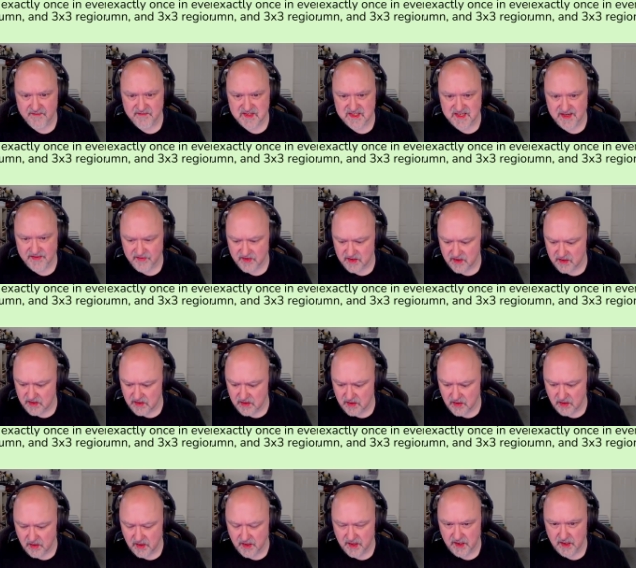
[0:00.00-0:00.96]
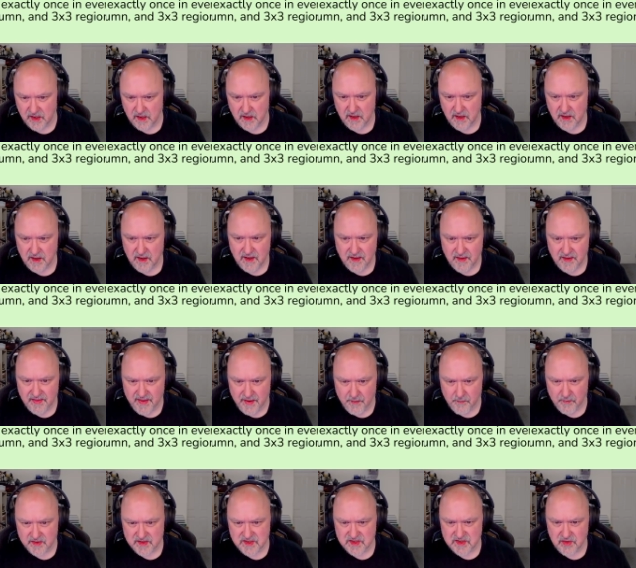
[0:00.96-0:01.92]
seven, and nine.
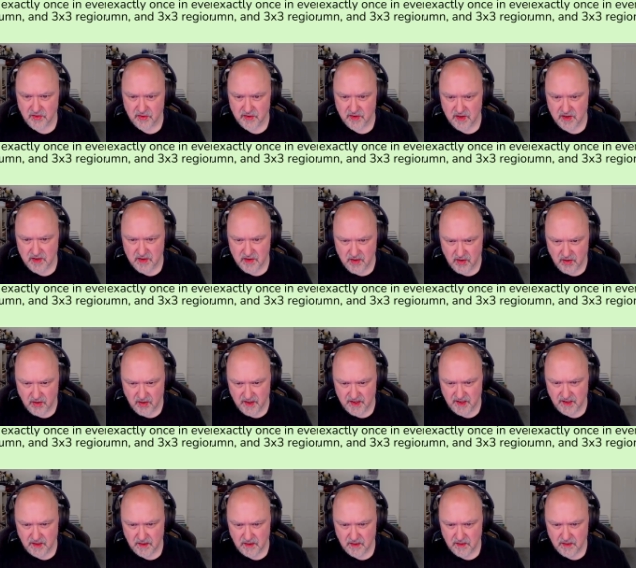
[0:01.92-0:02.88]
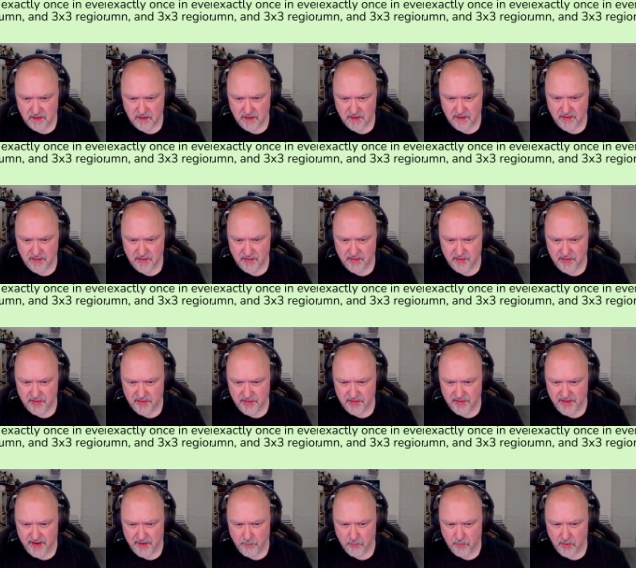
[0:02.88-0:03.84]
That one's not a nine.
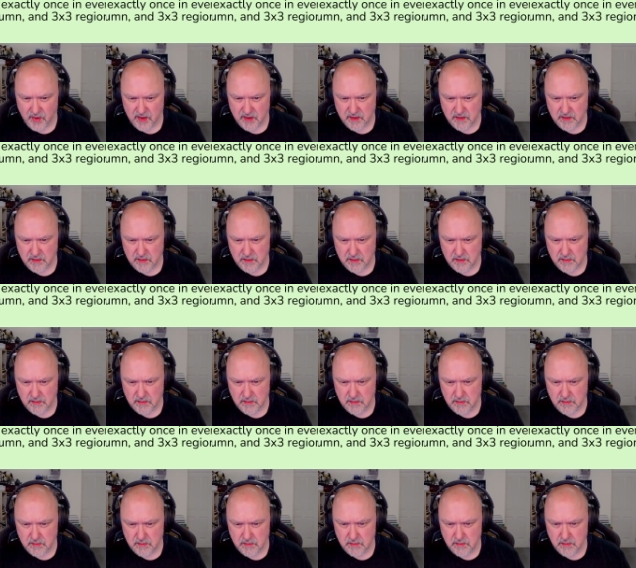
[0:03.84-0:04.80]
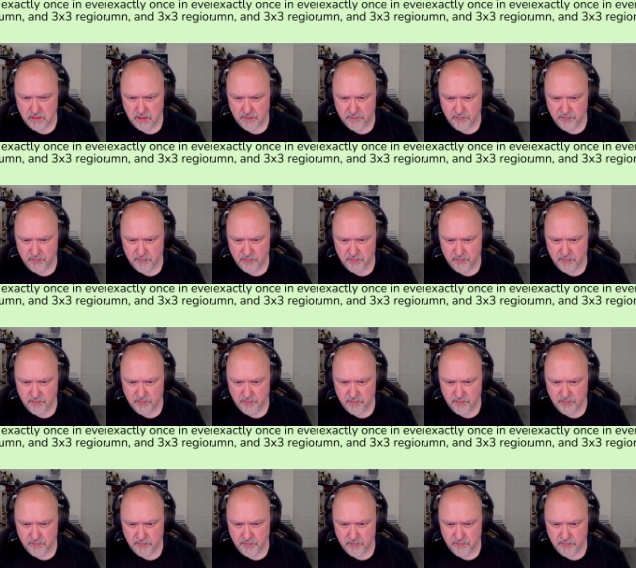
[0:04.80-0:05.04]
That one I'm